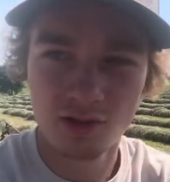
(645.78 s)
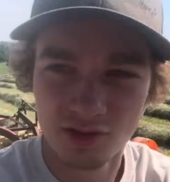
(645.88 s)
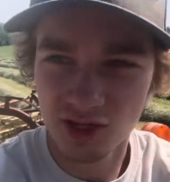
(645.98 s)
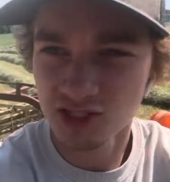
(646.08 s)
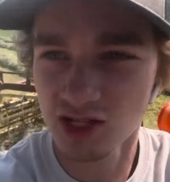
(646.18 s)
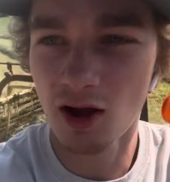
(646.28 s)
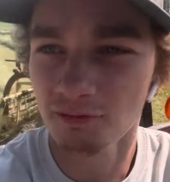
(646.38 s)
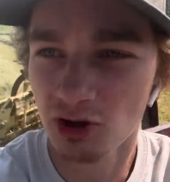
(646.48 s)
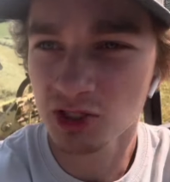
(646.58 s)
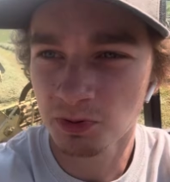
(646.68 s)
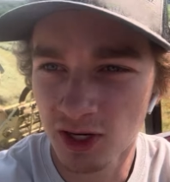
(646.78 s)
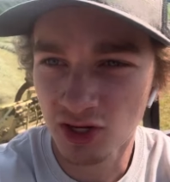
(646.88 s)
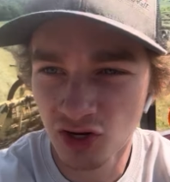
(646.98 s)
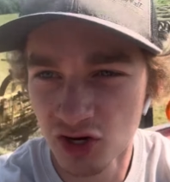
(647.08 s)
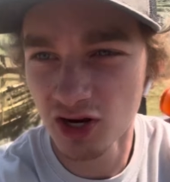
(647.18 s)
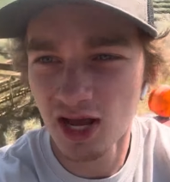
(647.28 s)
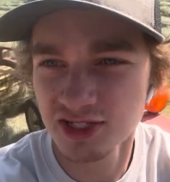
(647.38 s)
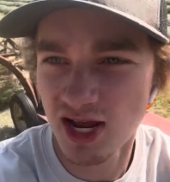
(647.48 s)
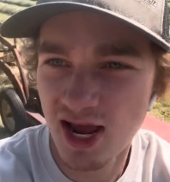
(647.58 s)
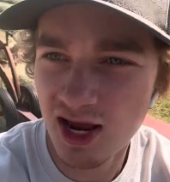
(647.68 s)
This stuff looks pretty good. I'd
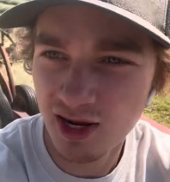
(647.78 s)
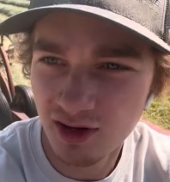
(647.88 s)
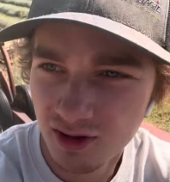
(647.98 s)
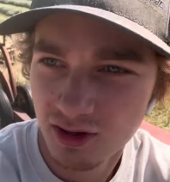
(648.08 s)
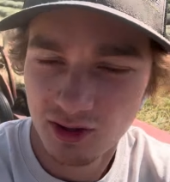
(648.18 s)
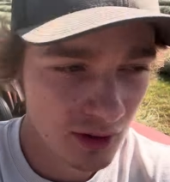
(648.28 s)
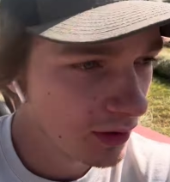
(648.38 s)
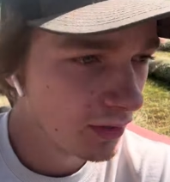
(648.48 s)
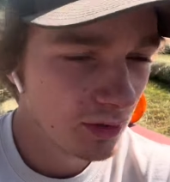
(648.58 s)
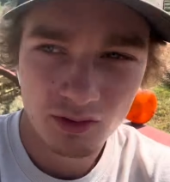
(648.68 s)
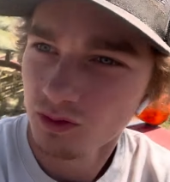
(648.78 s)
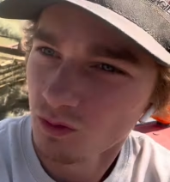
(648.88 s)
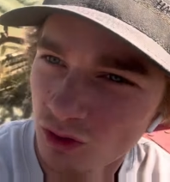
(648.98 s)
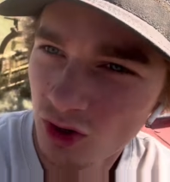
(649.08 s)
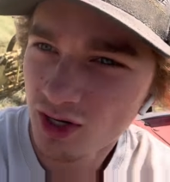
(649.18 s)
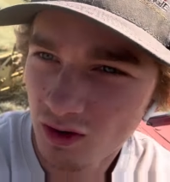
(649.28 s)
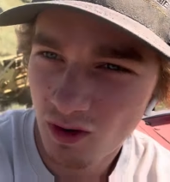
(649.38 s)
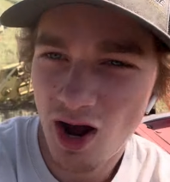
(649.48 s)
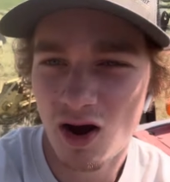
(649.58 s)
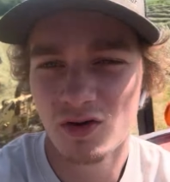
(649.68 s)
say we're looking
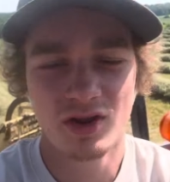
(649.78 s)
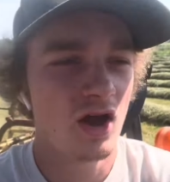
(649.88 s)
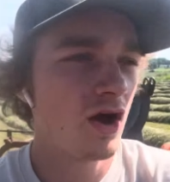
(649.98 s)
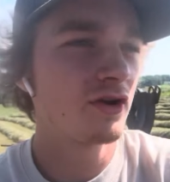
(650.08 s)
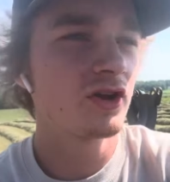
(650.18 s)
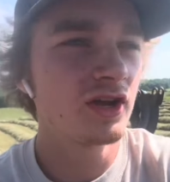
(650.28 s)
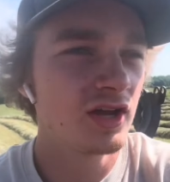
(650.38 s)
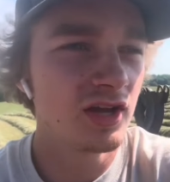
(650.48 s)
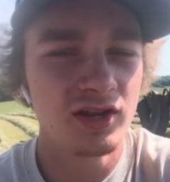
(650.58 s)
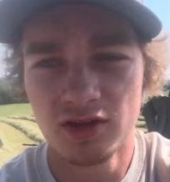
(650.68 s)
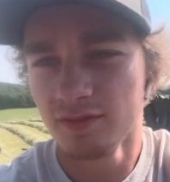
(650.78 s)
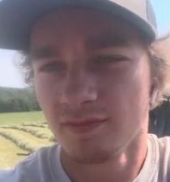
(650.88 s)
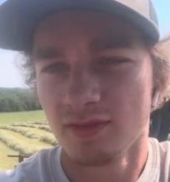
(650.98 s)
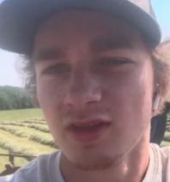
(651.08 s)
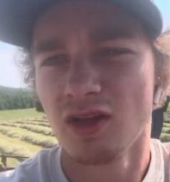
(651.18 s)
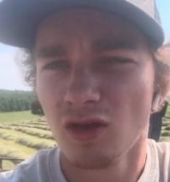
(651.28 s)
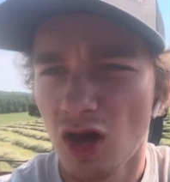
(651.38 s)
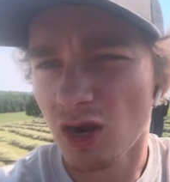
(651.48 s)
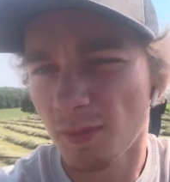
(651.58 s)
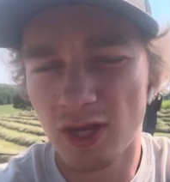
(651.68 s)
around 100
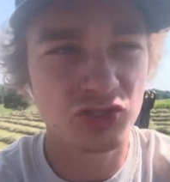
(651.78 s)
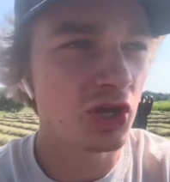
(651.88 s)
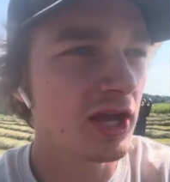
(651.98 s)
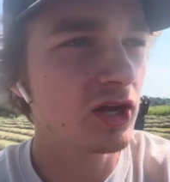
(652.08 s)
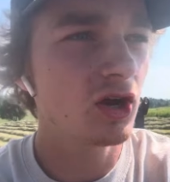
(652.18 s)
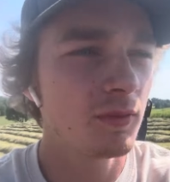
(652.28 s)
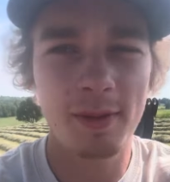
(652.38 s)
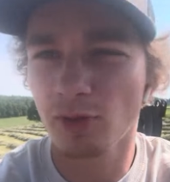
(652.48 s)
bales an acre, maybe a